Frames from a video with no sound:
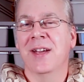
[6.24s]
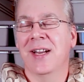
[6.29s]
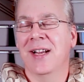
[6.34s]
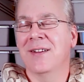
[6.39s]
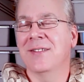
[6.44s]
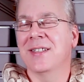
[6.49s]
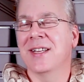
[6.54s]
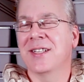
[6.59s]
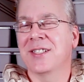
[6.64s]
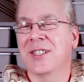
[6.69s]
And
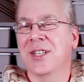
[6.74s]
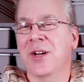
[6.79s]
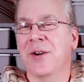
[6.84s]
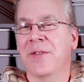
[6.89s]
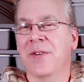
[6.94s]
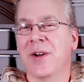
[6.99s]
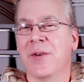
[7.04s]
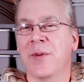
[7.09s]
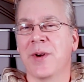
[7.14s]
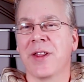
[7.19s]
I was actually
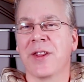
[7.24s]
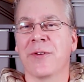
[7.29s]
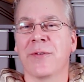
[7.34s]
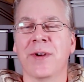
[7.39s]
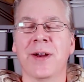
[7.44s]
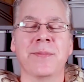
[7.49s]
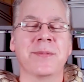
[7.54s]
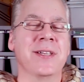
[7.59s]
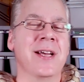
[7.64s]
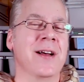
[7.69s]
over on one of the
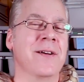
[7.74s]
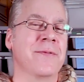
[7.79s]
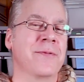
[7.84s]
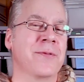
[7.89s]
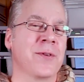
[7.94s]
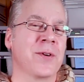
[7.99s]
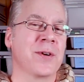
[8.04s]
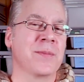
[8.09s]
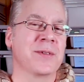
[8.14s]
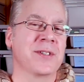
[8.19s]
reptile
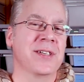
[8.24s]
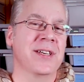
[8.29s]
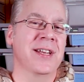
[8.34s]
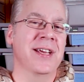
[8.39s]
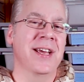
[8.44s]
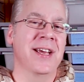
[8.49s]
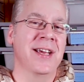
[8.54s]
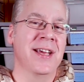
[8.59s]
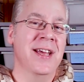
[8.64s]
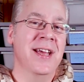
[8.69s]
forums
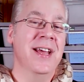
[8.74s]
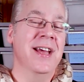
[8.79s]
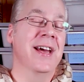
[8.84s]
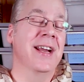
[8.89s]
today,